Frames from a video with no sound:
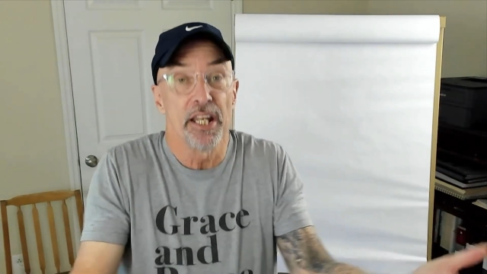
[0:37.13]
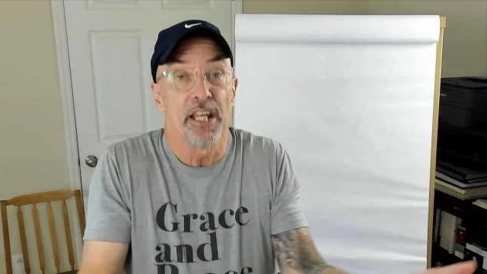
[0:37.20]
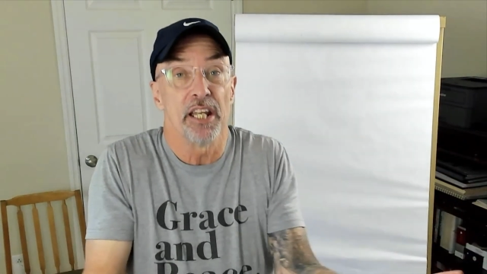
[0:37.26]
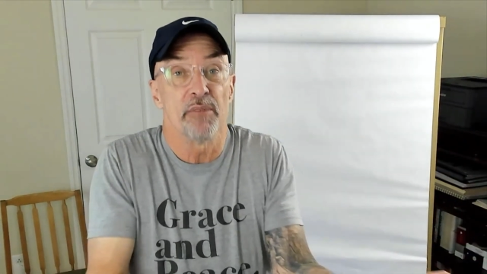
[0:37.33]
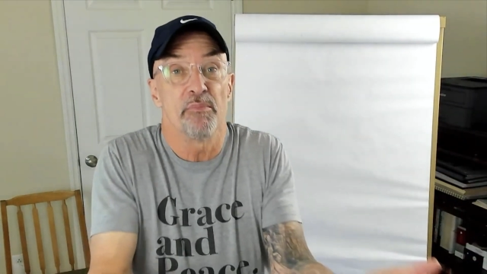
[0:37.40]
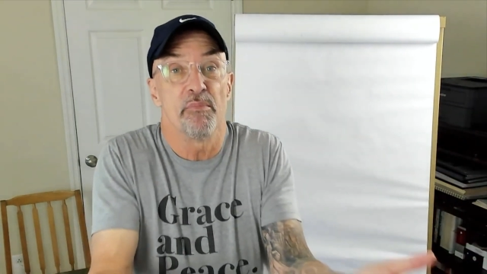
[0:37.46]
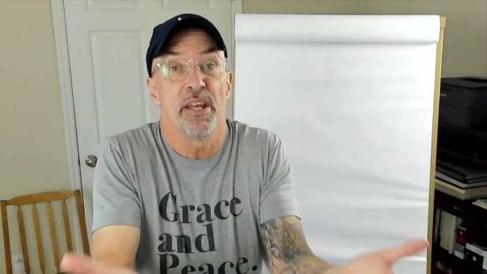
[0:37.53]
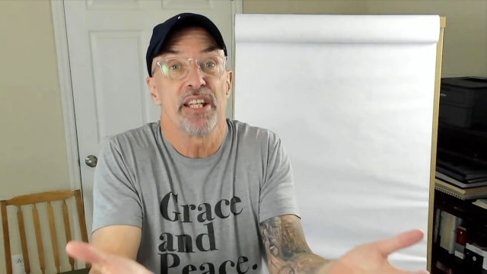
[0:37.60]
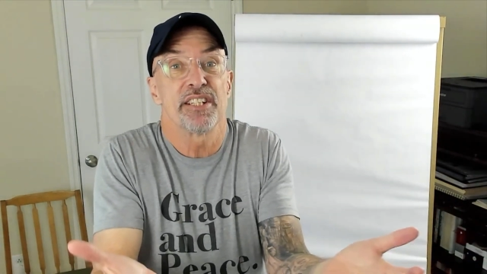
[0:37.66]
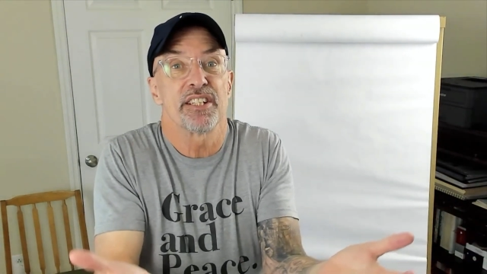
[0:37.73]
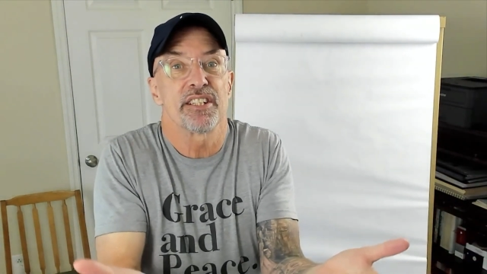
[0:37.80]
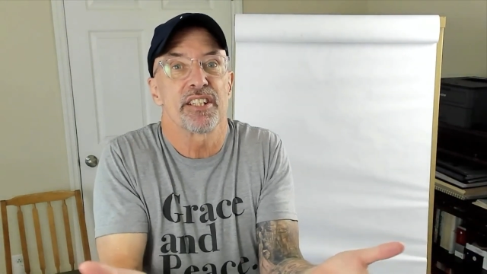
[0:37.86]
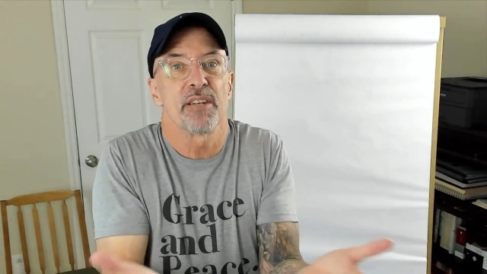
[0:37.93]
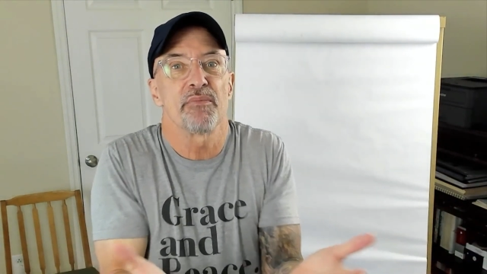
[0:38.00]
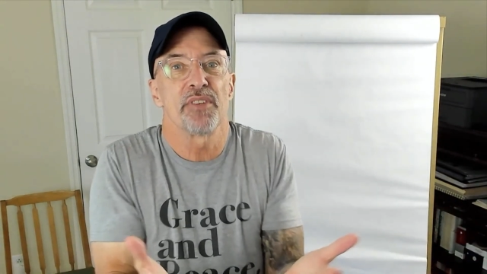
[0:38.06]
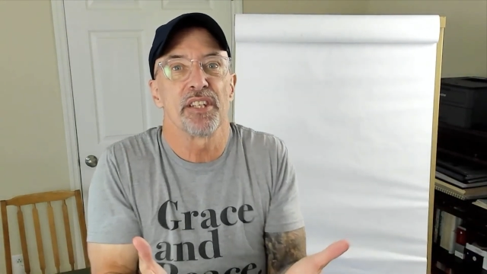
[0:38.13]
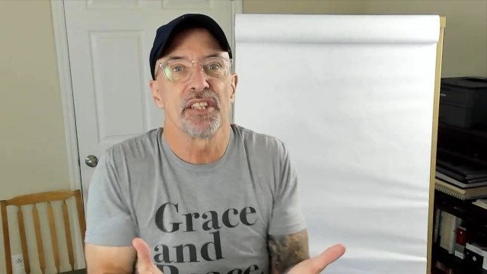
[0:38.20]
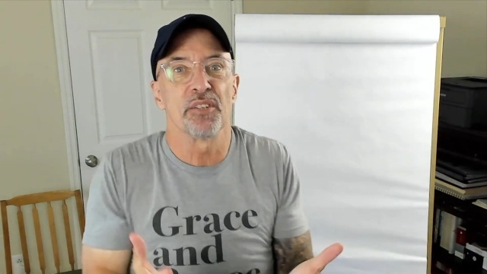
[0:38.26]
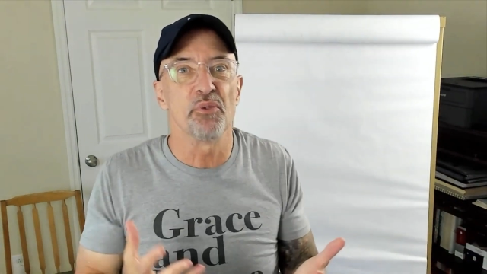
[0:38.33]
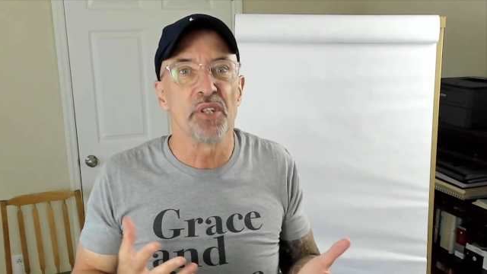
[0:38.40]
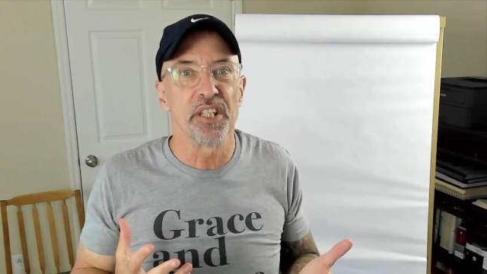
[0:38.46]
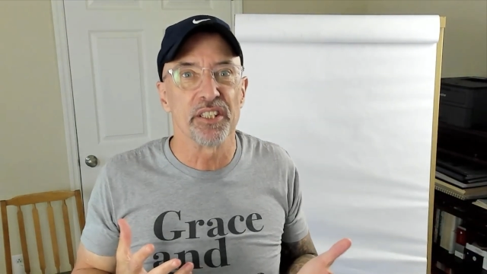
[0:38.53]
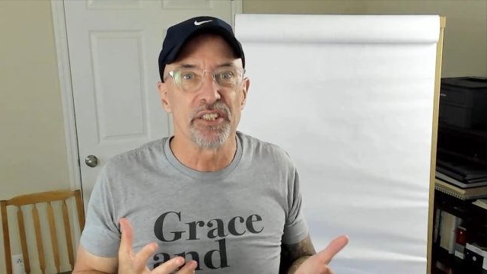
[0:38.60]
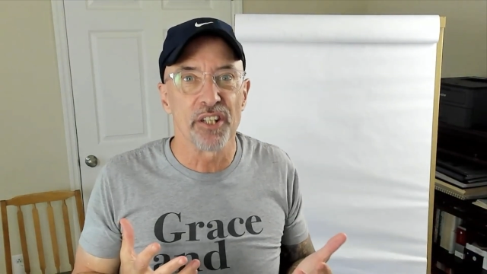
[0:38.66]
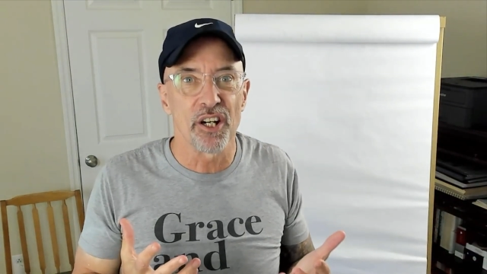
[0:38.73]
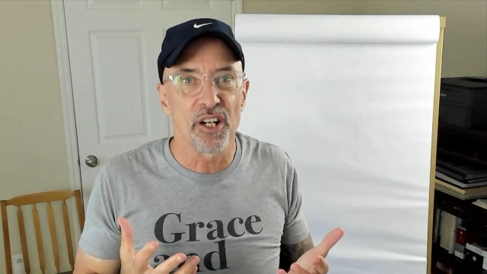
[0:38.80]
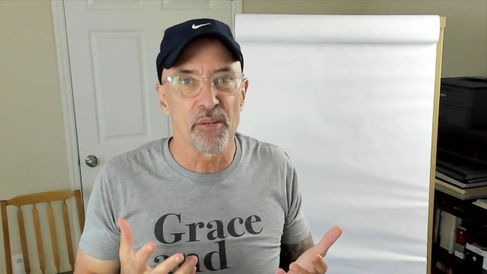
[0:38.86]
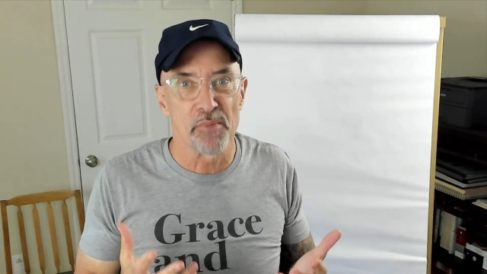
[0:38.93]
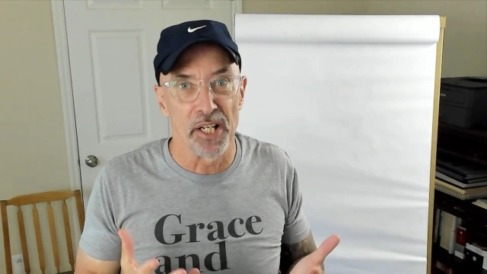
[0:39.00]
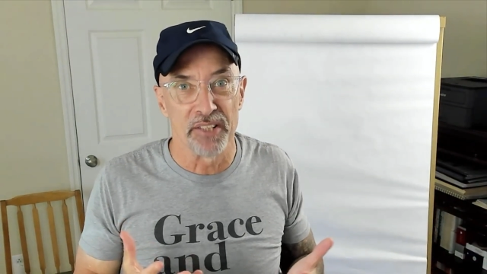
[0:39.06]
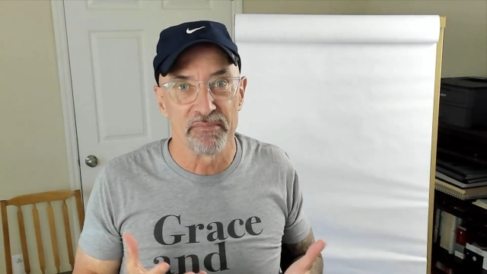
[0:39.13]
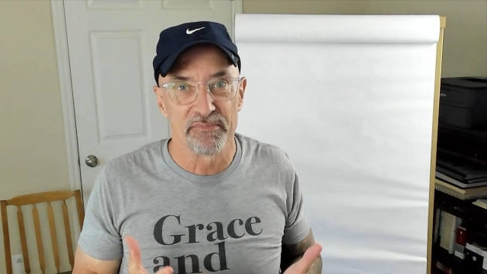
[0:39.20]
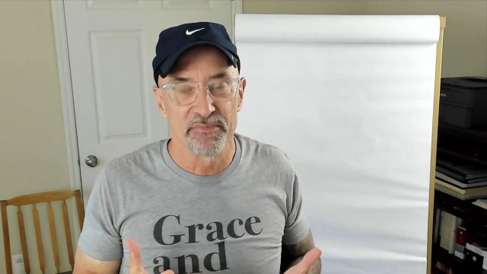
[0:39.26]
It makes it something that we can talk about.